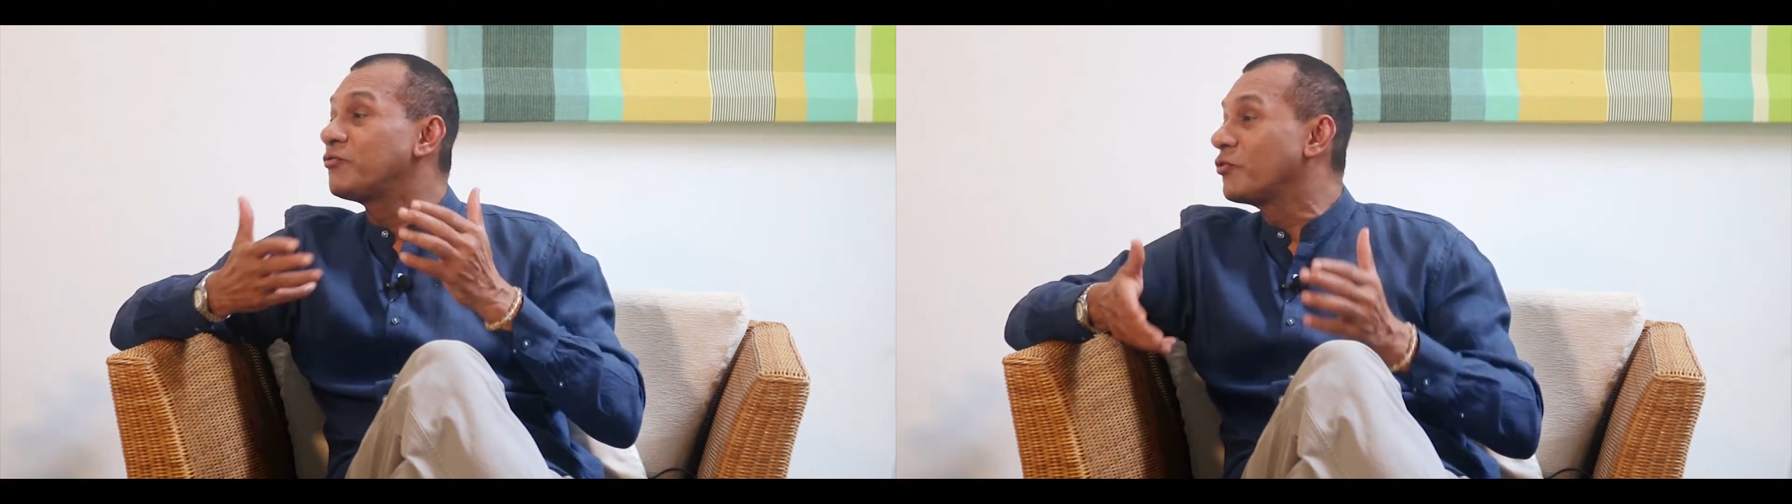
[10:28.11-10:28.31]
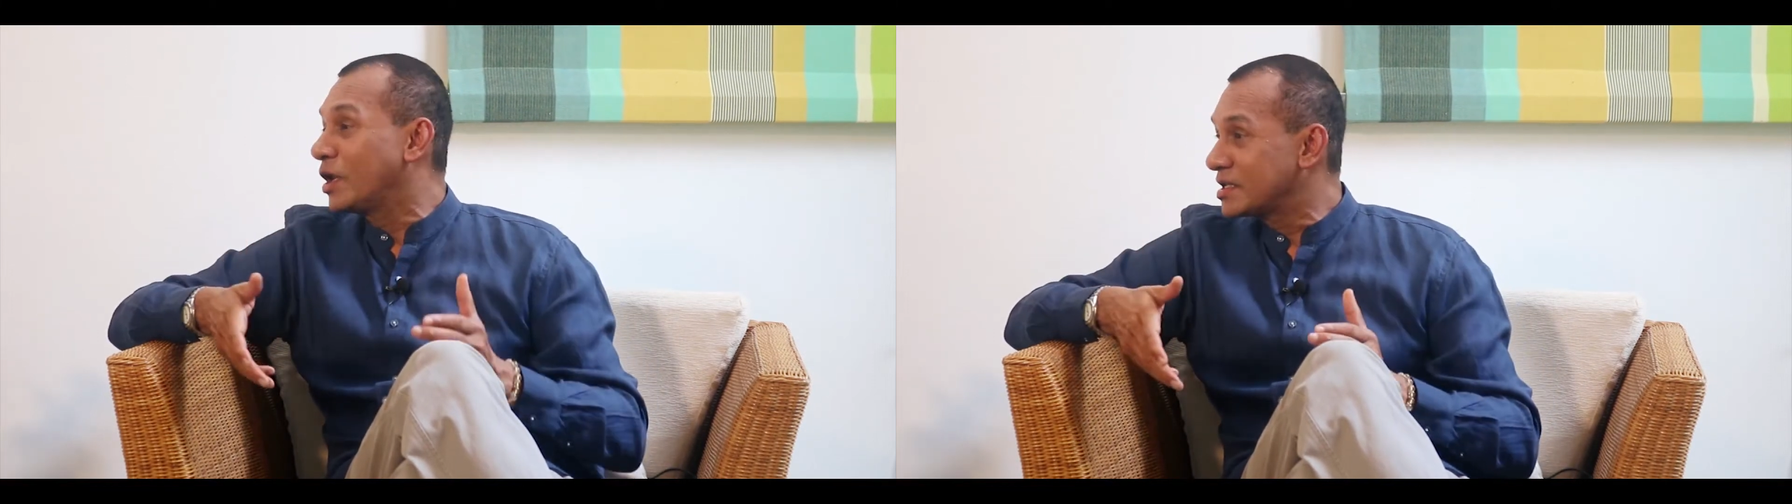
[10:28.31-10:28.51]

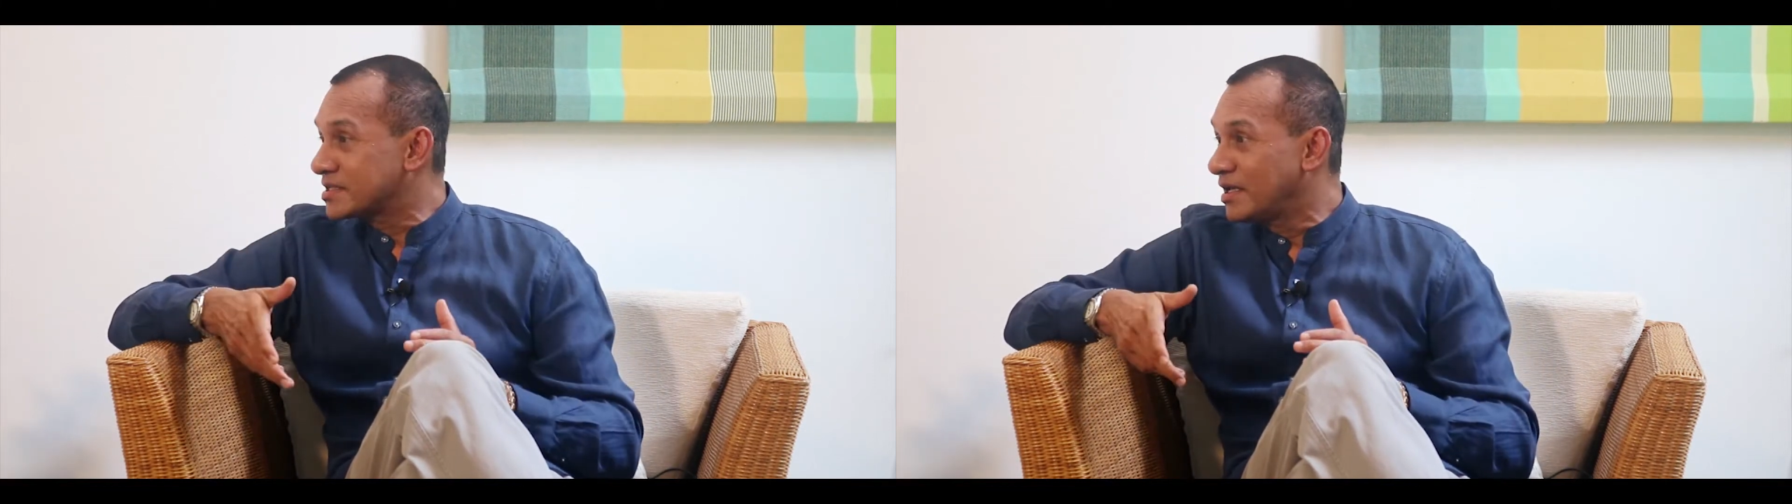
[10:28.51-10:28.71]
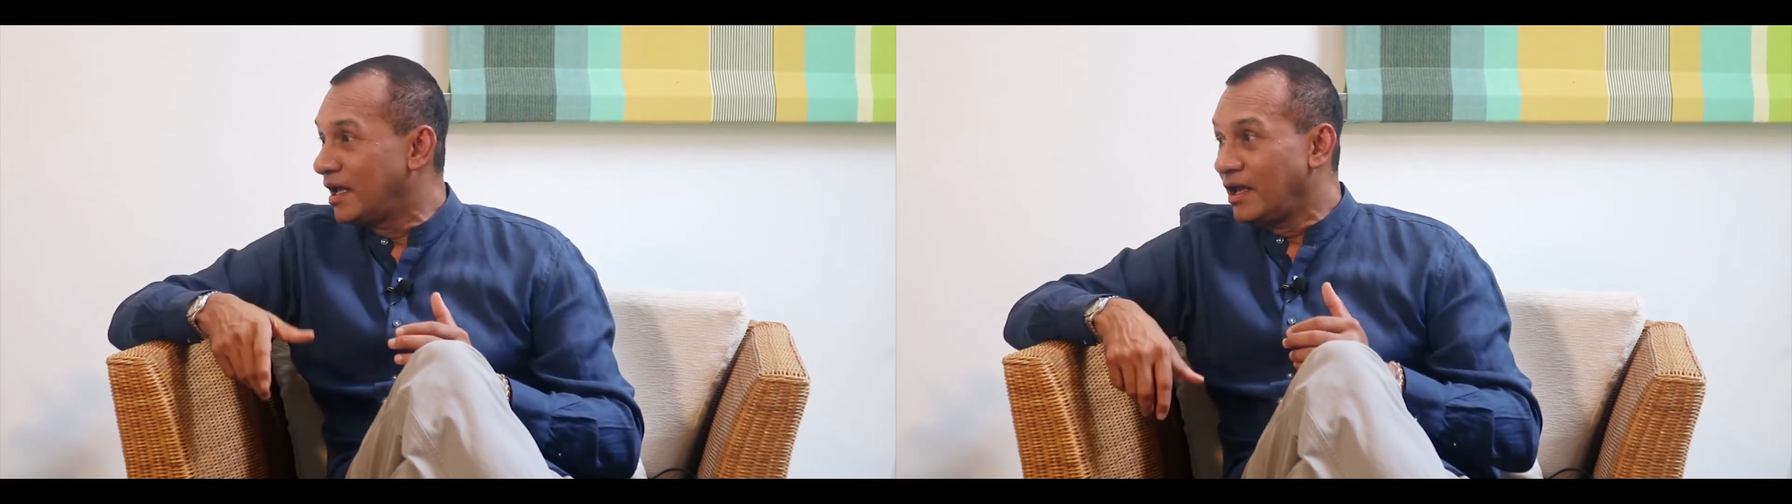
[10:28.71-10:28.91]

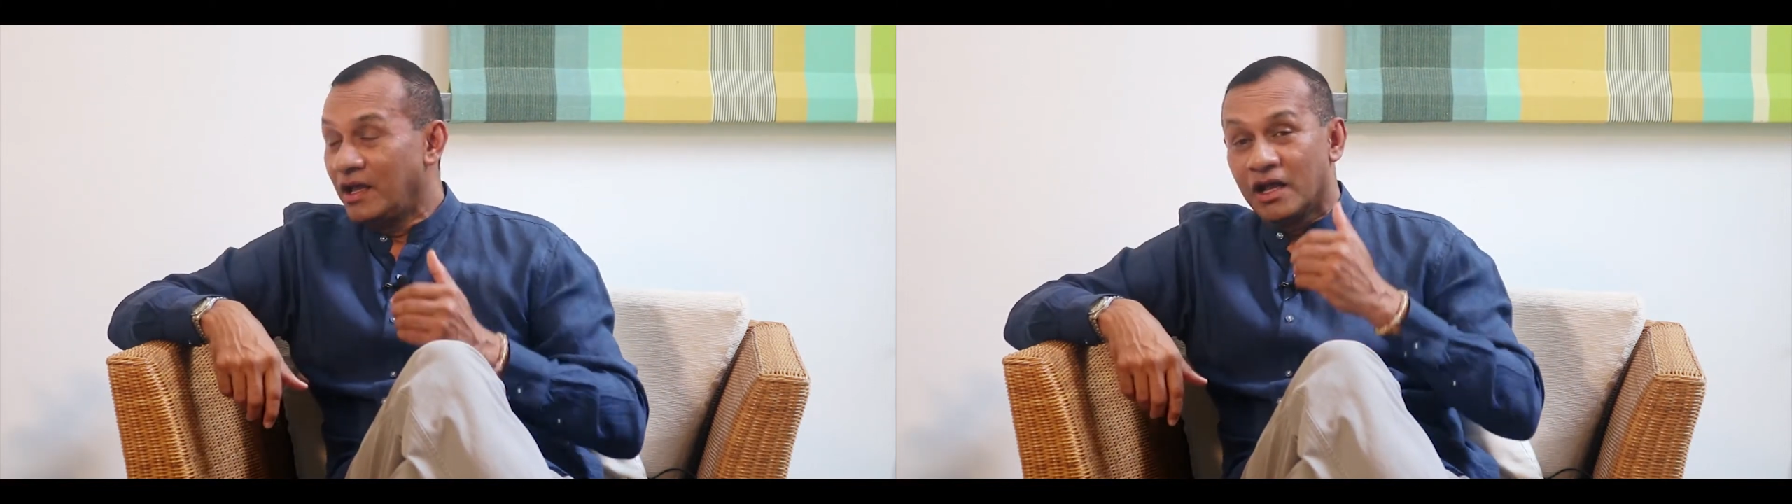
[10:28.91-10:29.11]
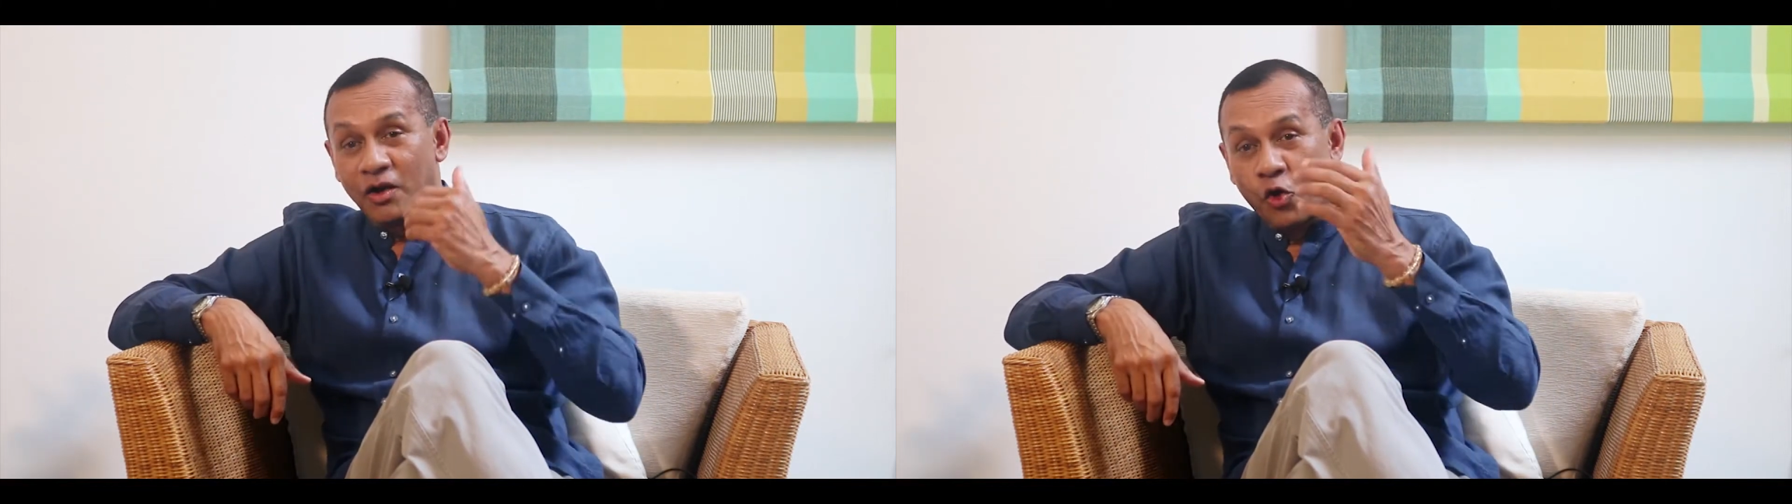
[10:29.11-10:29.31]
fuels,
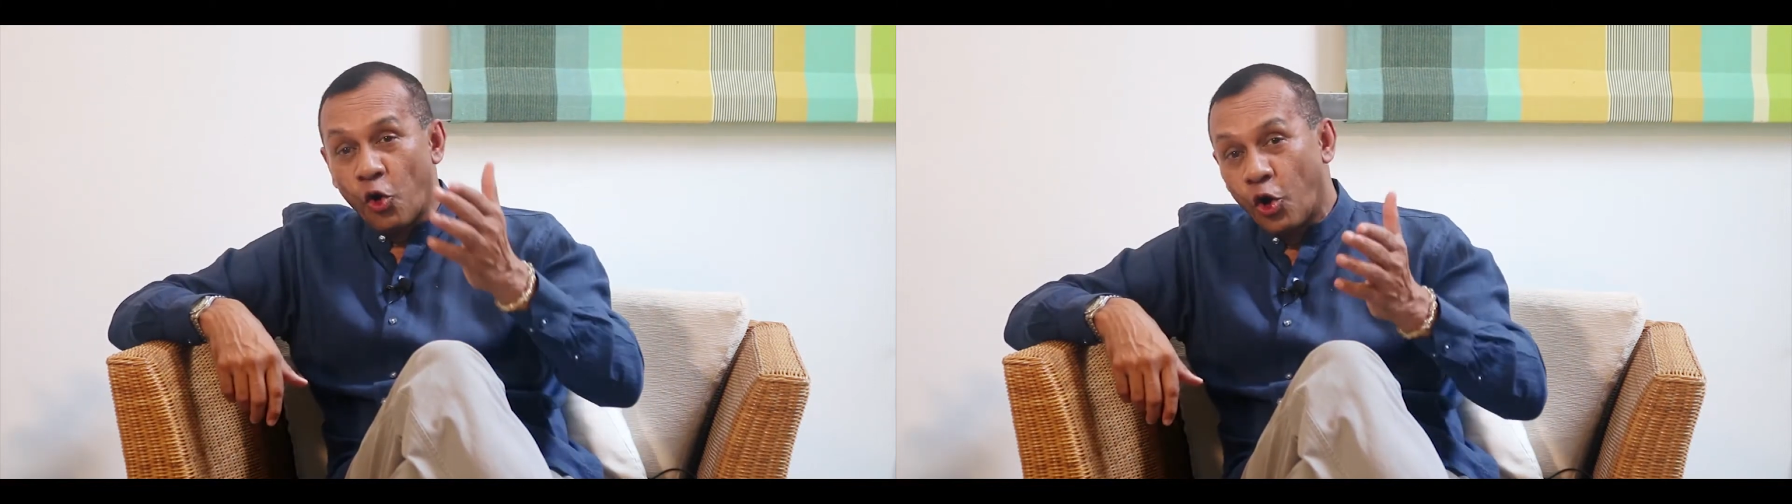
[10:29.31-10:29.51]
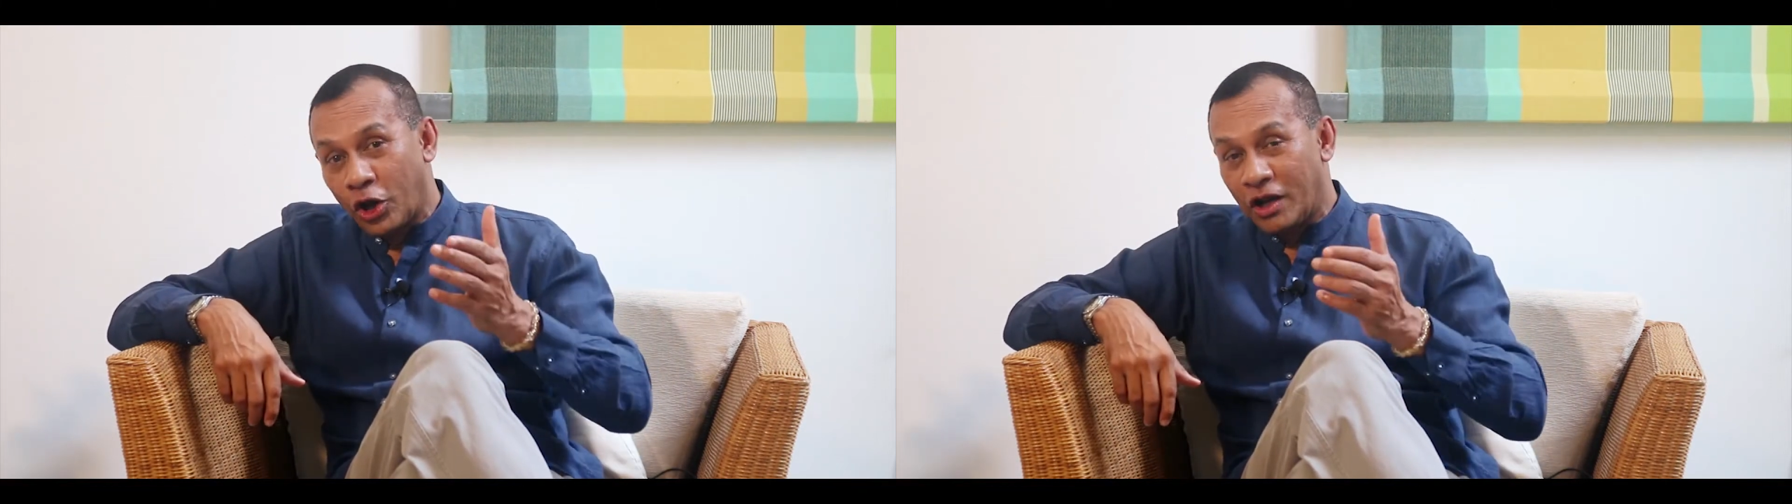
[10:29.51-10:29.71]

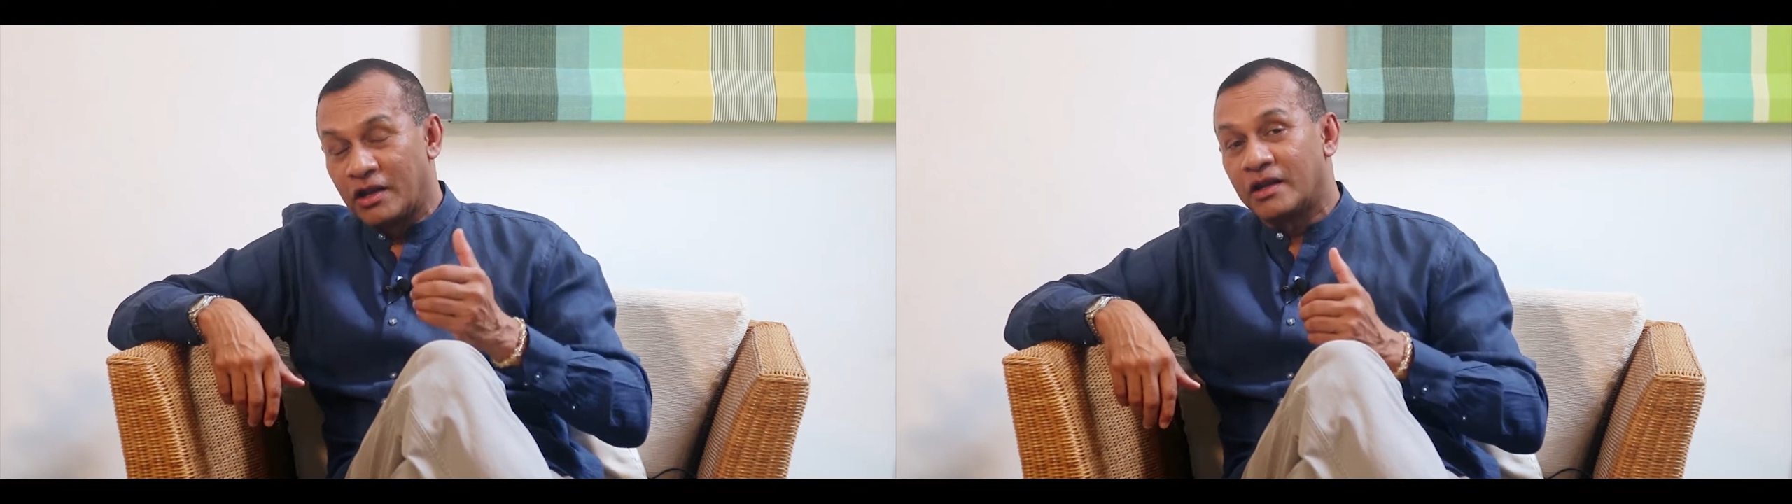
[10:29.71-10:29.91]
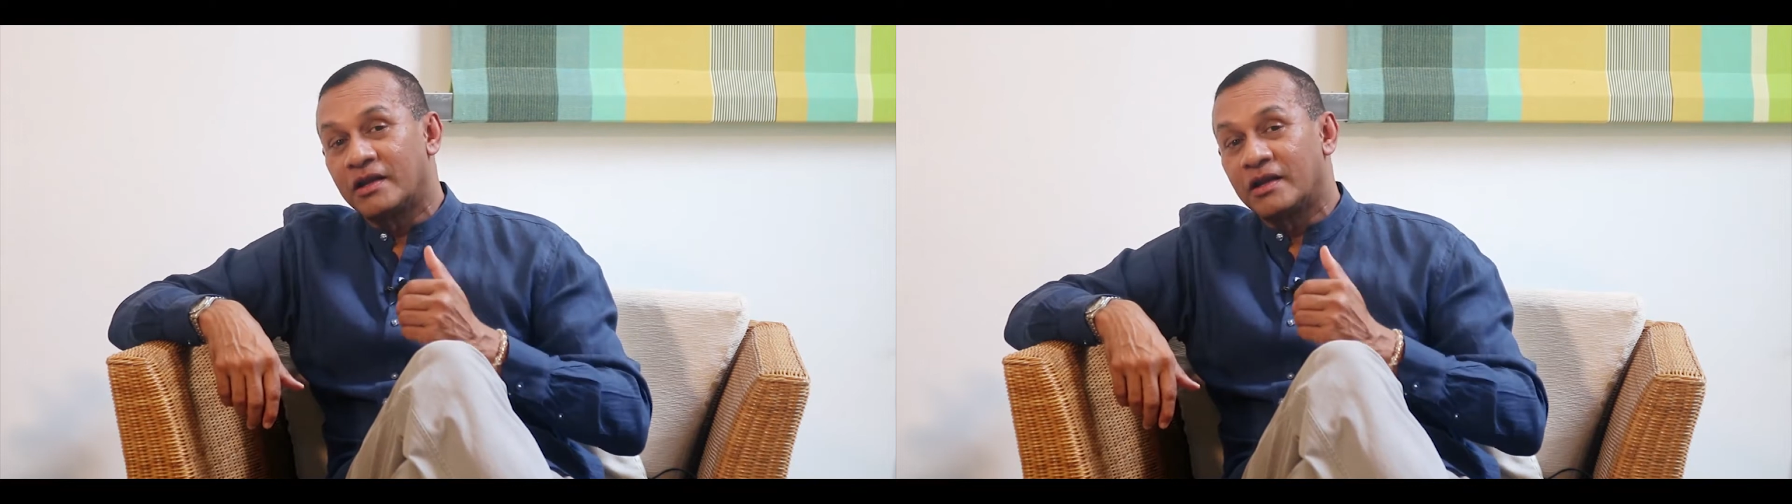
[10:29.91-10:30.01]
coal,